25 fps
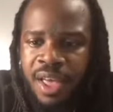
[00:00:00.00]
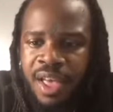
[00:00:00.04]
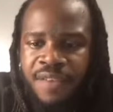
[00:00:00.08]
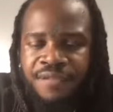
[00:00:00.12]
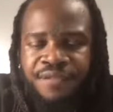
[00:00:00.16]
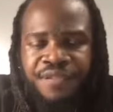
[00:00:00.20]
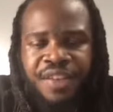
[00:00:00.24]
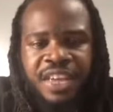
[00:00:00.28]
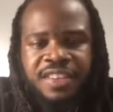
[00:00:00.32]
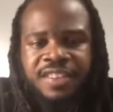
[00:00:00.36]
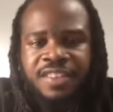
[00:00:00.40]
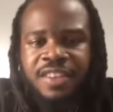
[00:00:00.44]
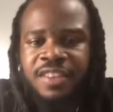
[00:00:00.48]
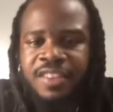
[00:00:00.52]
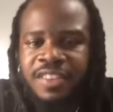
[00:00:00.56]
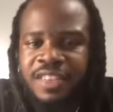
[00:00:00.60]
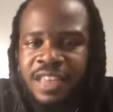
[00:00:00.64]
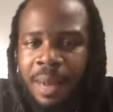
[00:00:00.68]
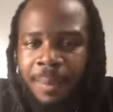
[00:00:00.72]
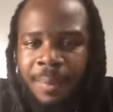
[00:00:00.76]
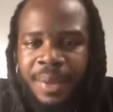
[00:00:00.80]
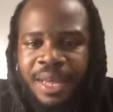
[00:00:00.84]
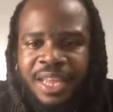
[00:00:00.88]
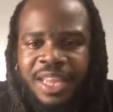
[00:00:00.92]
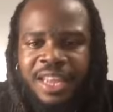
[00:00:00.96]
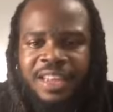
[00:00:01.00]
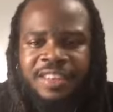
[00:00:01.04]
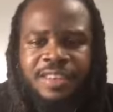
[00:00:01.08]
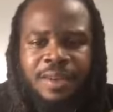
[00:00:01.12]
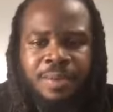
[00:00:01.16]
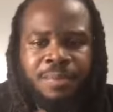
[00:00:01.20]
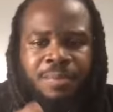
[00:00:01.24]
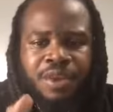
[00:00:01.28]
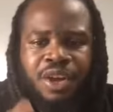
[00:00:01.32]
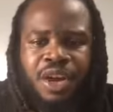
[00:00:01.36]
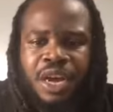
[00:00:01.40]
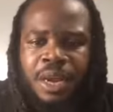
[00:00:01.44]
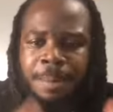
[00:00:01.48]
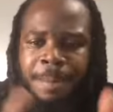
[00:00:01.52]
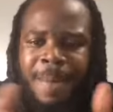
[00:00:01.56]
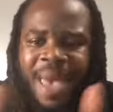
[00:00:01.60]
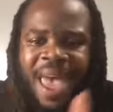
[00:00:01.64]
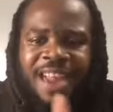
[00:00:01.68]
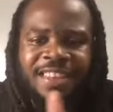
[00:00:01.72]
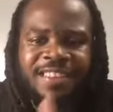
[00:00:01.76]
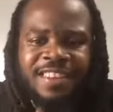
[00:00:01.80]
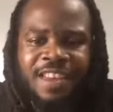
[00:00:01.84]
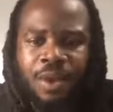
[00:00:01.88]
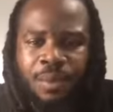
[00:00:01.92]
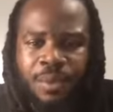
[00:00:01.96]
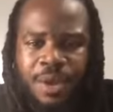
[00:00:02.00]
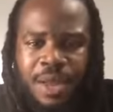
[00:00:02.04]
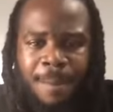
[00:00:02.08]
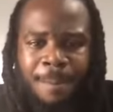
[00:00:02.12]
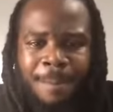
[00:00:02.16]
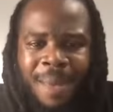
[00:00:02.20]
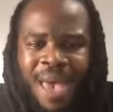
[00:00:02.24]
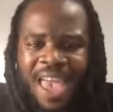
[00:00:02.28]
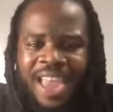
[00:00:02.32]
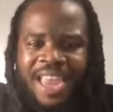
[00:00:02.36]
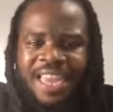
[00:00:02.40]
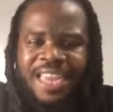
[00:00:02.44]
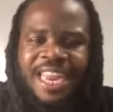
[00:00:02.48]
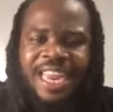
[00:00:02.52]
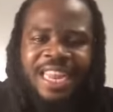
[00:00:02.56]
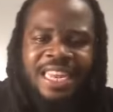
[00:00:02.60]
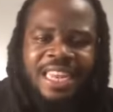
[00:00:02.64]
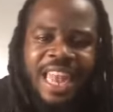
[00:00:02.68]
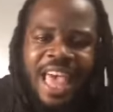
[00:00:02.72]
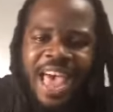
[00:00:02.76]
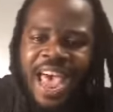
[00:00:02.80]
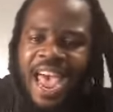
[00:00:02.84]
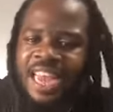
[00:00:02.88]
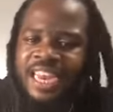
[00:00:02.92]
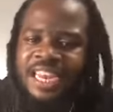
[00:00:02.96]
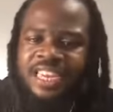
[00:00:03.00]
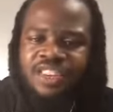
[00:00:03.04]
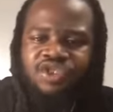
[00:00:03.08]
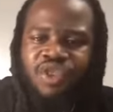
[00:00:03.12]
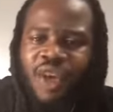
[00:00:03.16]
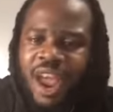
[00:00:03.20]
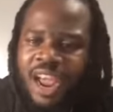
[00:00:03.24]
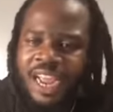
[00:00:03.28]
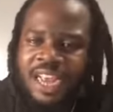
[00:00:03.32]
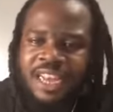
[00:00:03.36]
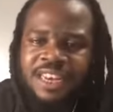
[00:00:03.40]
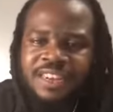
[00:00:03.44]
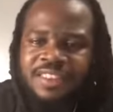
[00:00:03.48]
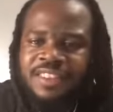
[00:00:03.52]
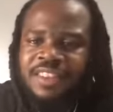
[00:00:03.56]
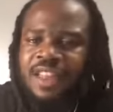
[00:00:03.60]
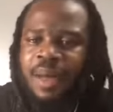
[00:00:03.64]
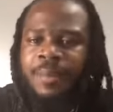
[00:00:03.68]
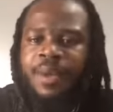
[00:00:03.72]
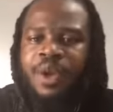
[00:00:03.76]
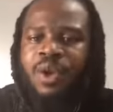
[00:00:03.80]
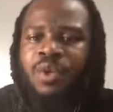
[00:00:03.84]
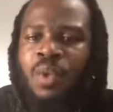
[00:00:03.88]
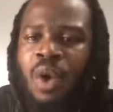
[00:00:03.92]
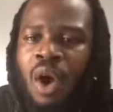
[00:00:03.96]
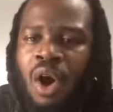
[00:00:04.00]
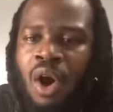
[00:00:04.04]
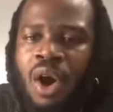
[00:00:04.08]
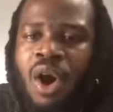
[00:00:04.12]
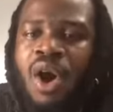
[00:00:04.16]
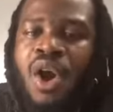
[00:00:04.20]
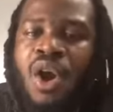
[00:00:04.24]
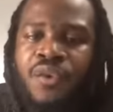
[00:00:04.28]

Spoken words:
Fix the stomach. Get some good bacteria back in that lining tract of the stomach wall